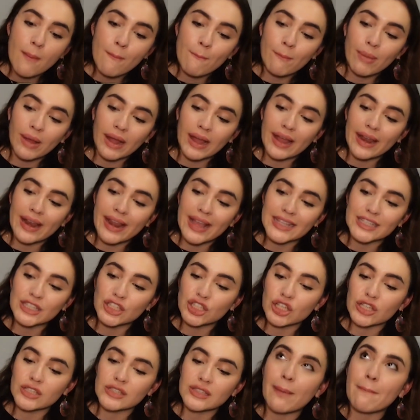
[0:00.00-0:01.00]
But
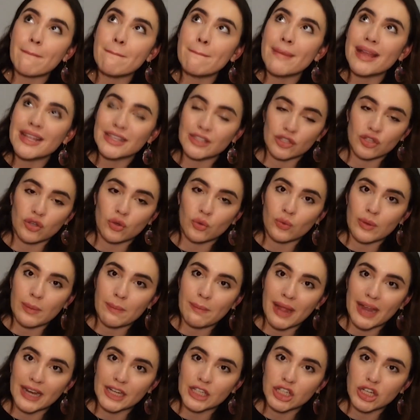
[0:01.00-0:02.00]
it's just a mental
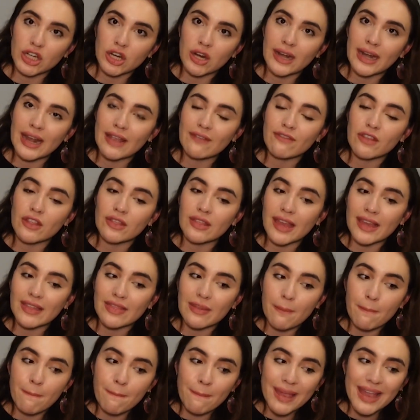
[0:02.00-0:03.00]
reminder. And I feel
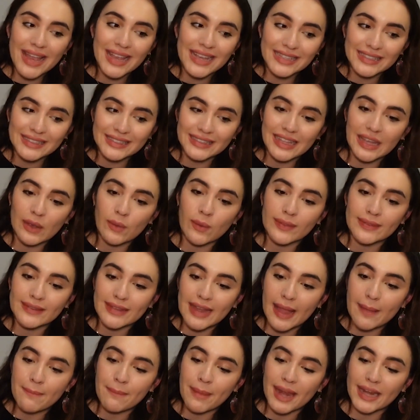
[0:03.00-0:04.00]
like the biggest thing with
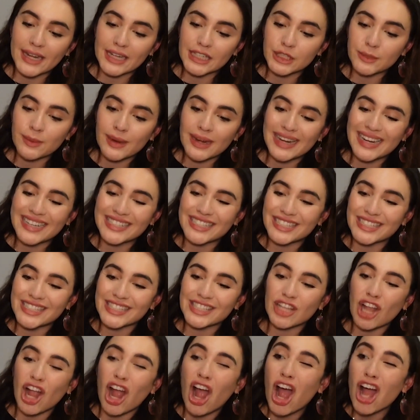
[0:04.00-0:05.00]
time management is
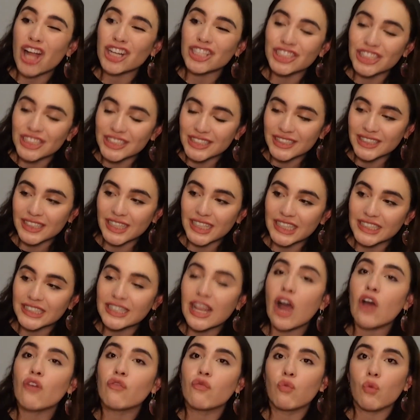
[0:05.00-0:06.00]
just
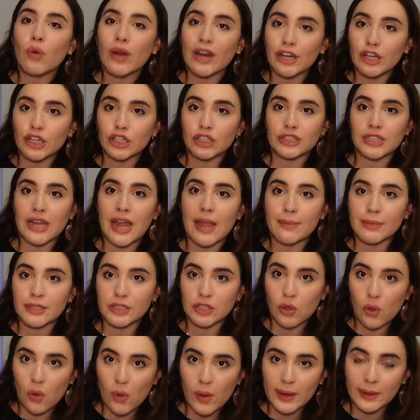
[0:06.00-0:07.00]
consciousness of where your time
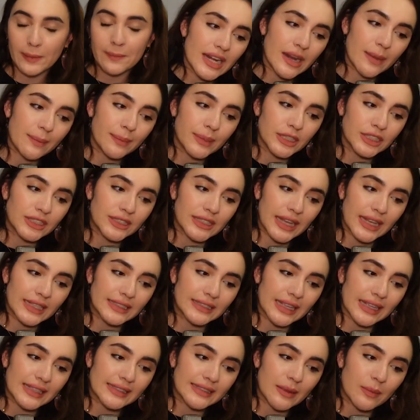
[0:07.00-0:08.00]
is going. Number
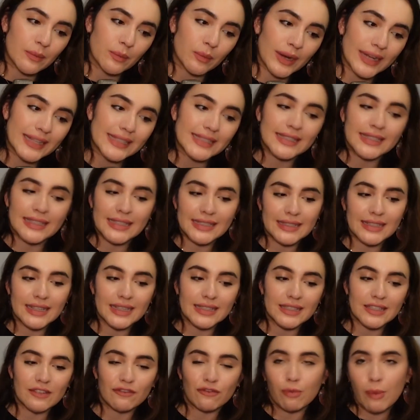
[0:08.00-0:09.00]
6 is embrace
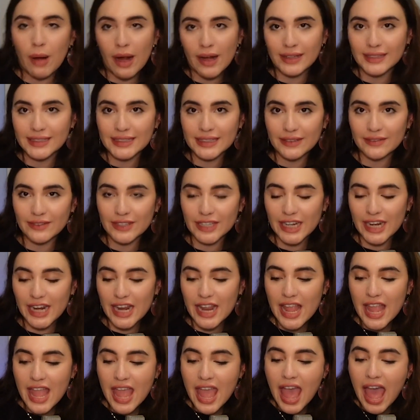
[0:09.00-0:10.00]
seasons of
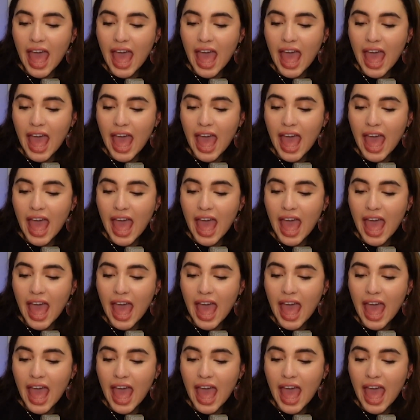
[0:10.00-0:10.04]
productivity.